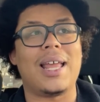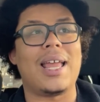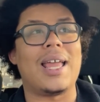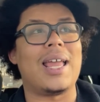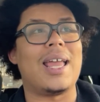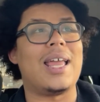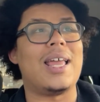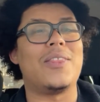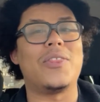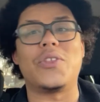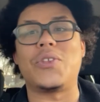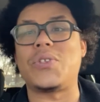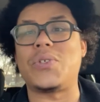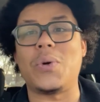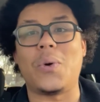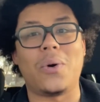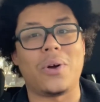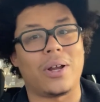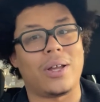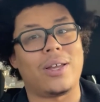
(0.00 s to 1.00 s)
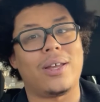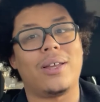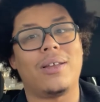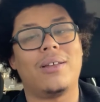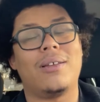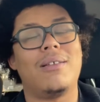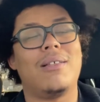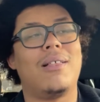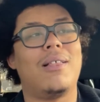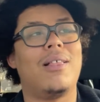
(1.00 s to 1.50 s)
in the story,
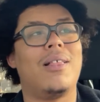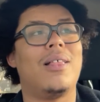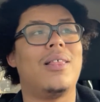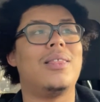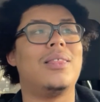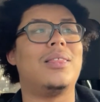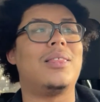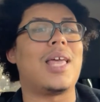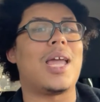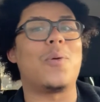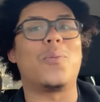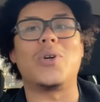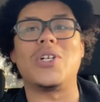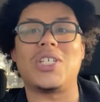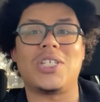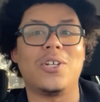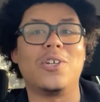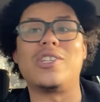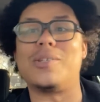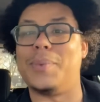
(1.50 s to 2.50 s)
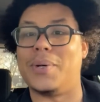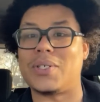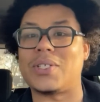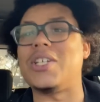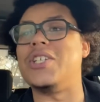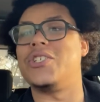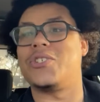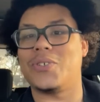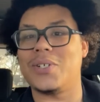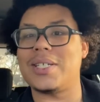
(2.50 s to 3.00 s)
they were still the most
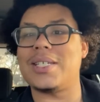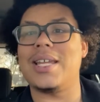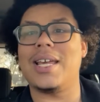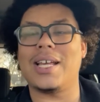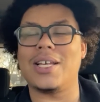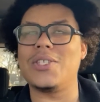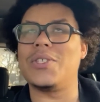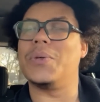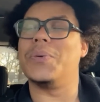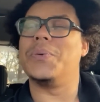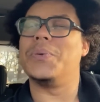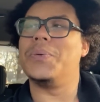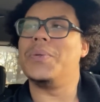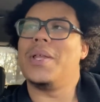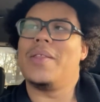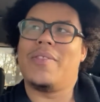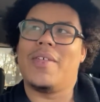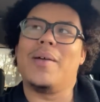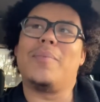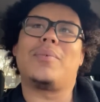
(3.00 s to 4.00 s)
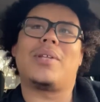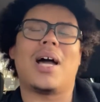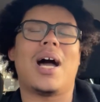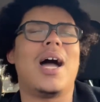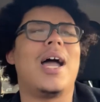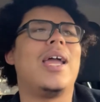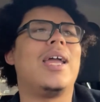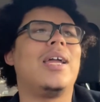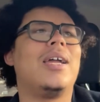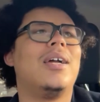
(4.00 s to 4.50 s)
interesting. And so them
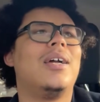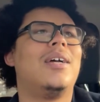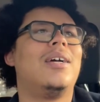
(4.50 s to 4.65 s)
dying,